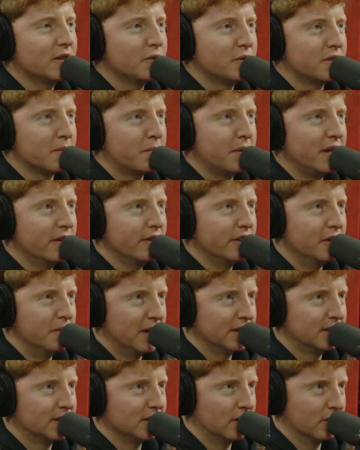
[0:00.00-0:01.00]
was appealing
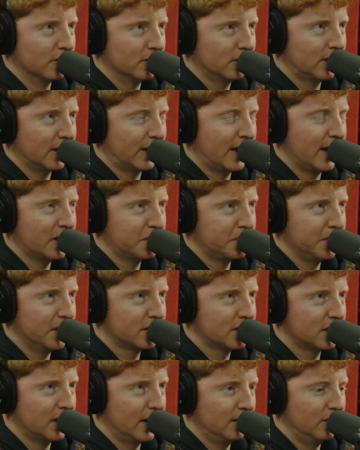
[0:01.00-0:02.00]
about the girl, the Catch Me
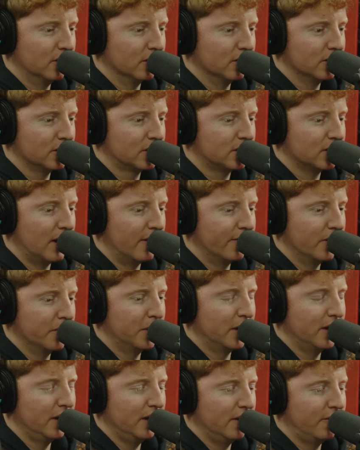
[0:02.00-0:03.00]
Outside girl, is
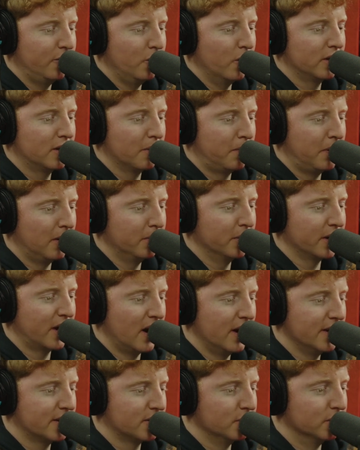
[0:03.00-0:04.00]
everybody, if we went to public
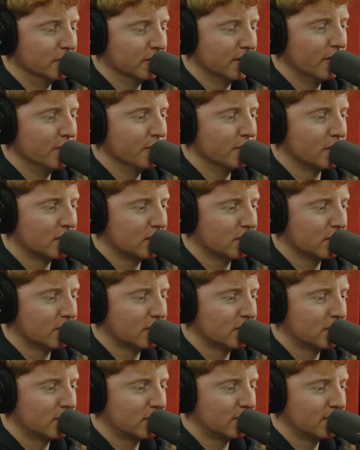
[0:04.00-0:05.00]
high school, knows
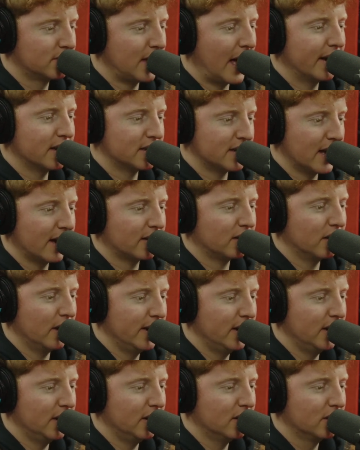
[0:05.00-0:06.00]
that exact
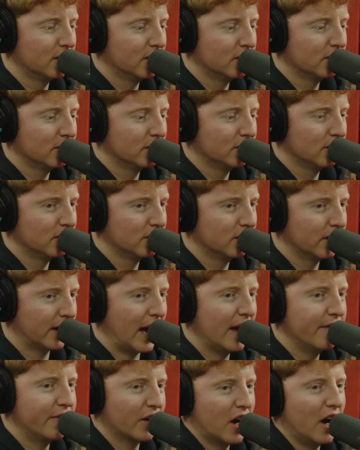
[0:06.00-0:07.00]
lady. Like I
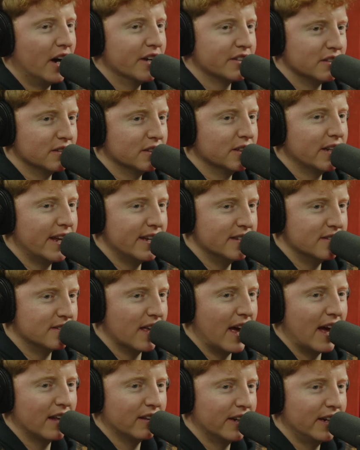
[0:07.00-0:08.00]
have a cousin that is
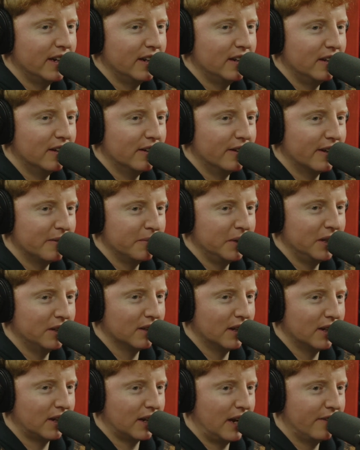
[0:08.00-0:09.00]
that lady. You know what I mean?
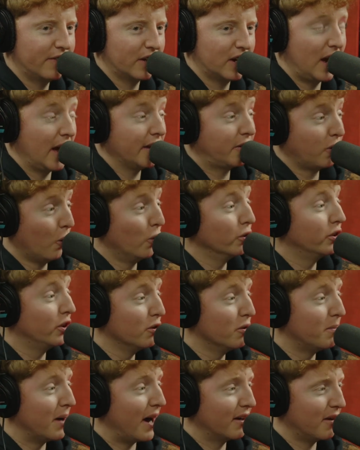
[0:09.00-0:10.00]
Like I have I told
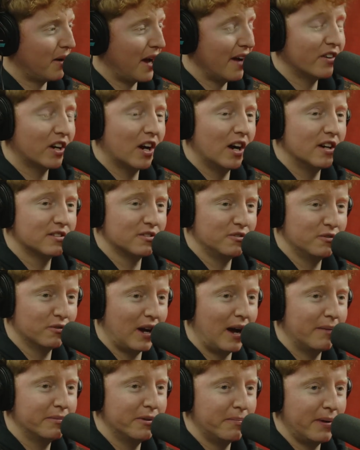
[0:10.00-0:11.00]
you about her. I have a cousin who
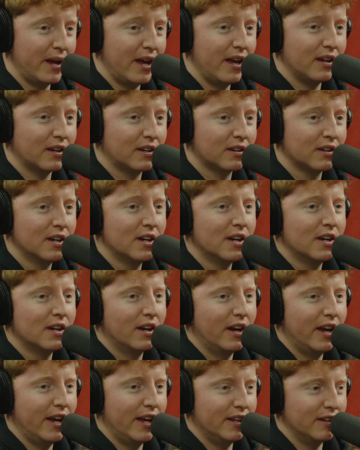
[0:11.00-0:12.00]
robbed a bank
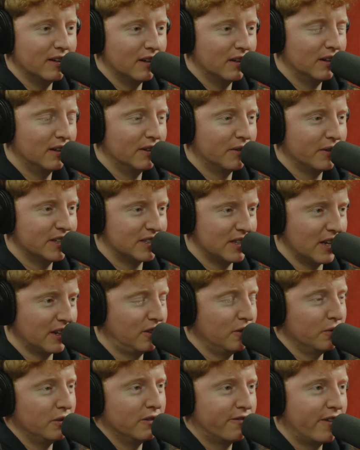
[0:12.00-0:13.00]
and is like
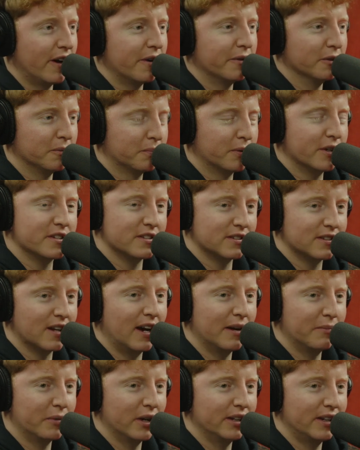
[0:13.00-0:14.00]
doing federal prison
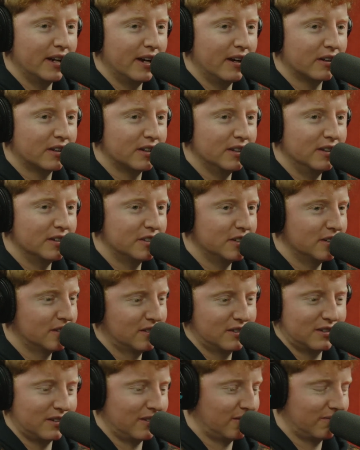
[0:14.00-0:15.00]
time right now. And she's
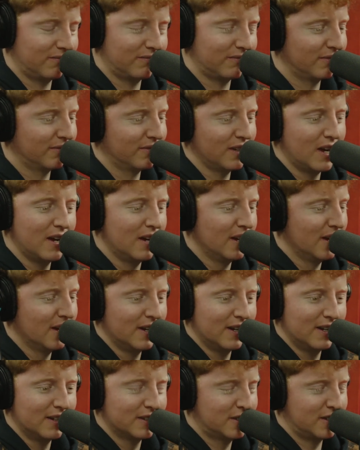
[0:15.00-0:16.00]
like
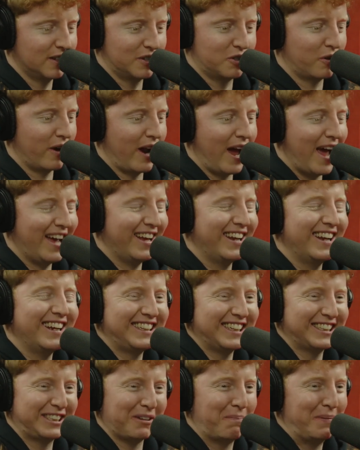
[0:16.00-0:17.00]
just a
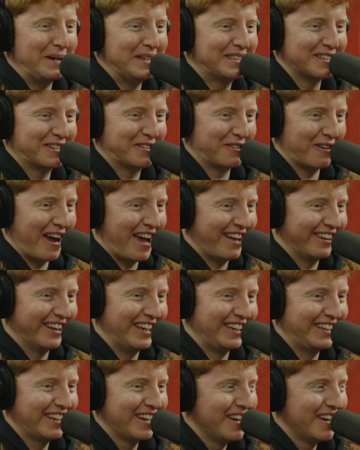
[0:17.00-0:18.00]
just a piece of trash. Like